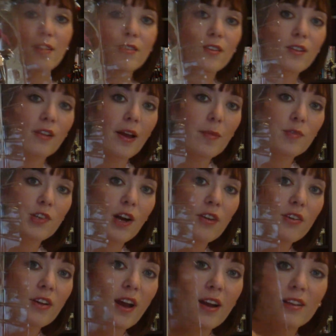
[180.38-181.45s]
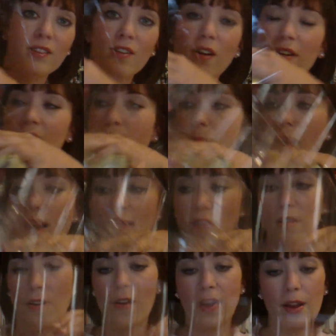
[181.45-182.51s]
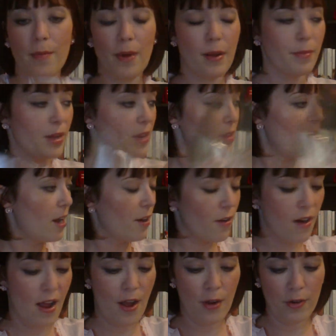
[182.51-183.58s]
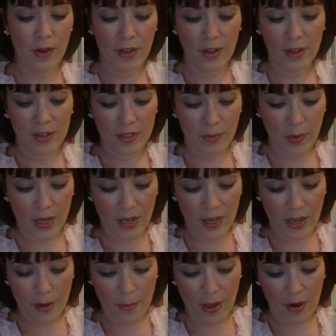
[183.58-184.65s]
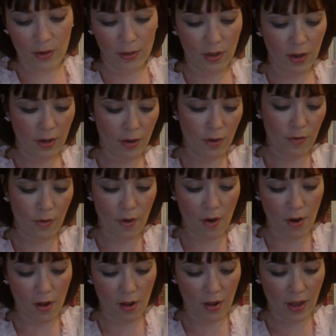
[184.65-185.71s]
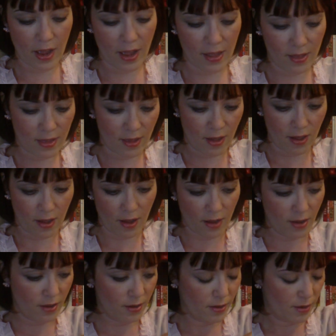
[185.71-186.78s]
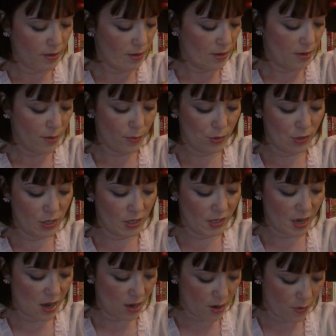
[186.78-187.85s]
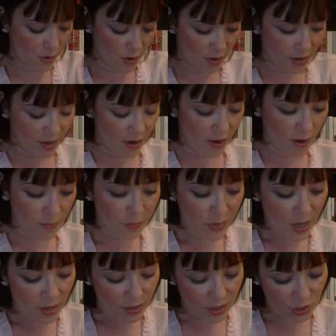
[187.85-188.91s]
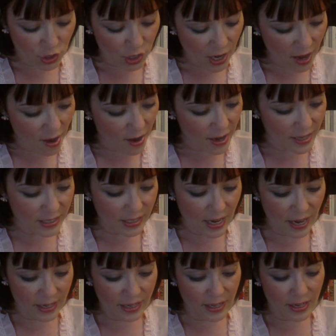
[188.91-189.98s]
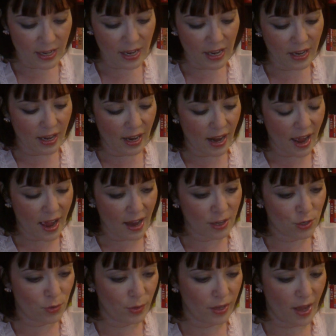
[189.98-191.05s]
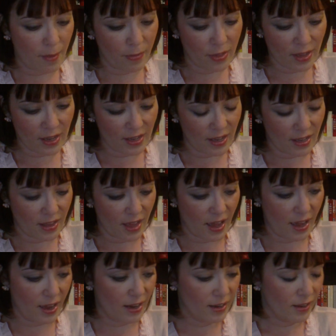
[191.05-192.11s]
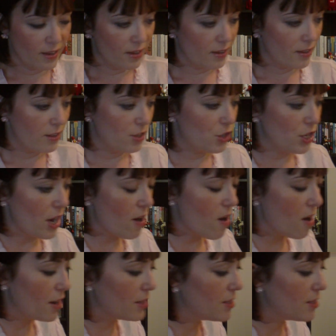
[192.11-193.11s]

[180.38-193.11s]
here's her clamshell. You kind of saw it in the box already, but I'm going to take her out so we can get a better look overall at what she's got going on here. The chair is kind of neat, and actually I'm thinking that the chair on